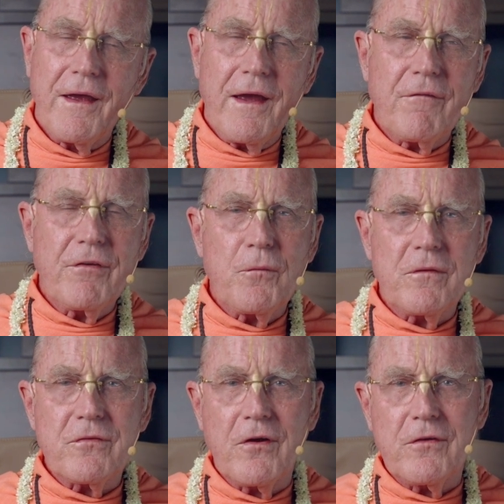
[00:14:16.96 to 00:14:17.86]
Everyone
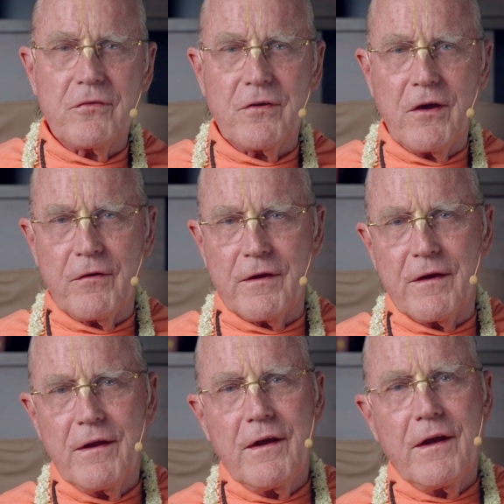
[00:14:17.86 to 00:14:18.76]
started shouting,
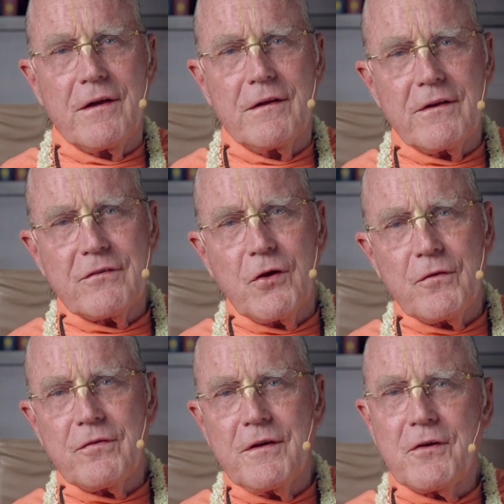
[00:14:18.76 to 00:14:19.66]
"Let's go
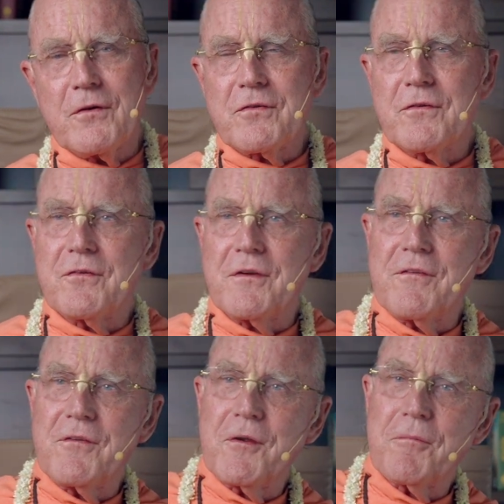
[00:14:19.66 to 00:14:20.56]
see Krishna's
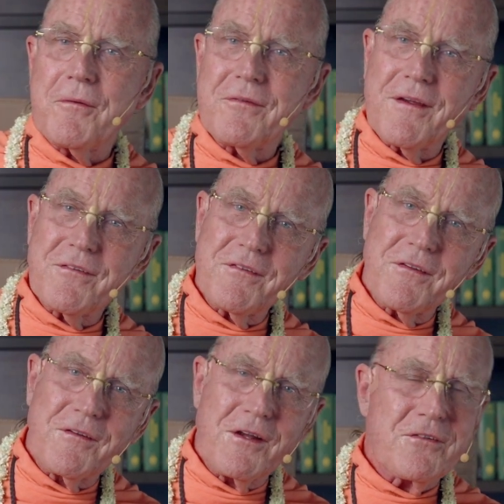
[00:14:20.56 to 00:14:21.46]
evening
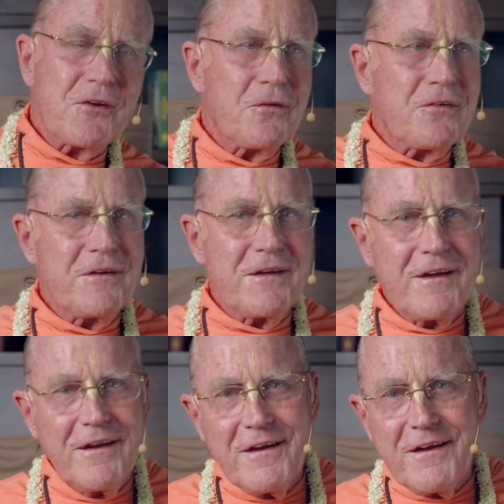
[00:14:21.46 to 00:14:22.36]
procession. Let's go see
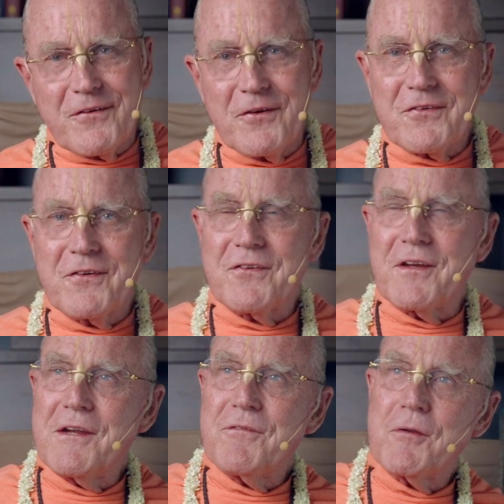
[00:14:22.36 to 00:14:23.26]
Krishna's
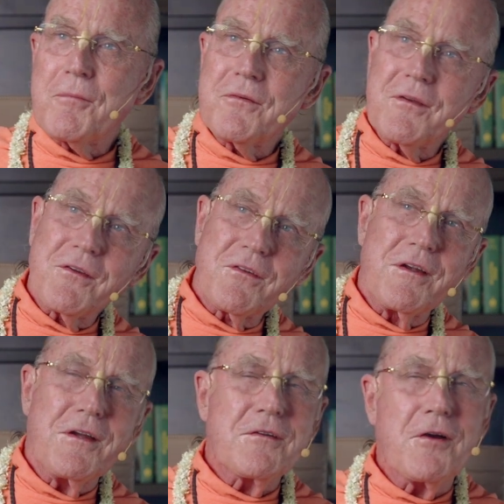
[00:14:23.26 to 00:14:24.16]
evening procession.
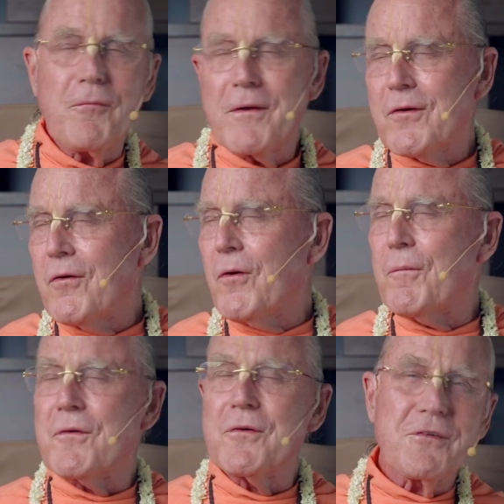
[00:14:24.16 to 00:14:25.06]
He's coming
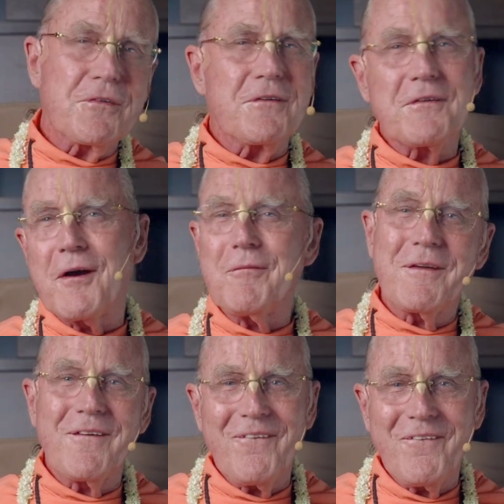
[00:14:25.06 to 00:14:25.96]
home. Krishna's
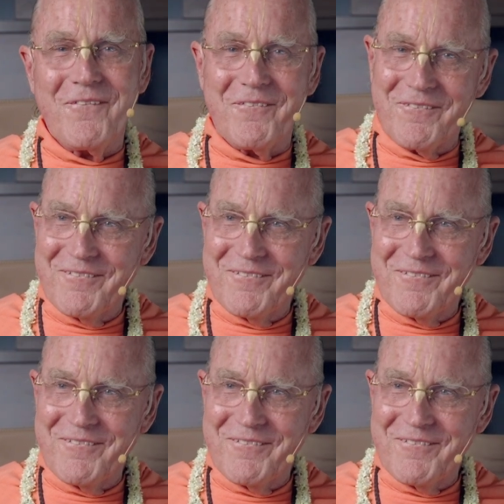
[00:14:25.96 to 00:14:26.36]
coming home."